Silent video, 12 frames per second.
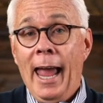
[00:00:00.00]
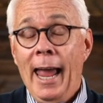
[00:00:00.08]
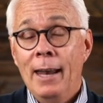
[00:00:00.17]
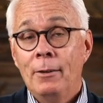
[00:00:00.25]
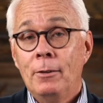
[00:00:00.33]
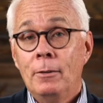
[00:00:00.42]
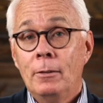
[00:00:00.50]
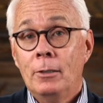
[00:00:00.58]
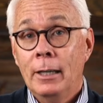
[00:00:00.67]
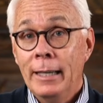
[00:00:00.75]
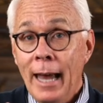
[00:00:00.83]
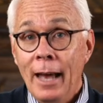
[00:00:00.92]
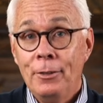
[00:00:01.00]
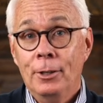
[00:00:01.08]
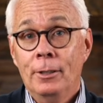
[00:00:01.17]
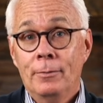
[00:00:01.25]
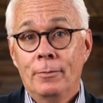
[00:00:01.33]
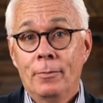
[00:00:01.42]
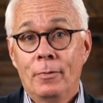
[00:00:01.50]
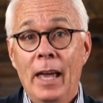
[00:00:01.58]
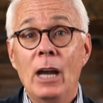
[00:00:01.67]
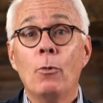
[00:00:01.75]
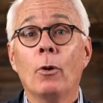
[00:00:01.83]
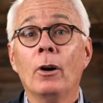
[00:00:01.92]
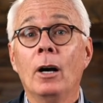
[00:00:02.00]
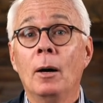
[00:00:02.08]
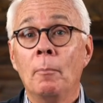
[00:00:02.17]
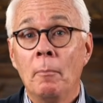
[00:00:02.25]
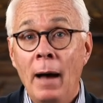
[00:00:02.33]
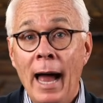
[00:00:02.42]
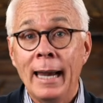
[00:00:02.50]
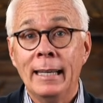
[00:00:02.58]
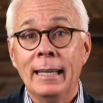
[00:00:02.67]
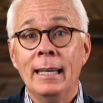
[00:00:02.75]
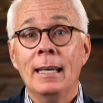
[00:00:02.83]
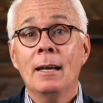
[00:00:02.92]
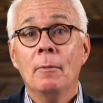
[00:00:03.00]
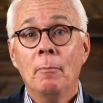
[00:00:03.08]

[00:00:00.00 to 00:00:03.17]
And together, they were a mighty,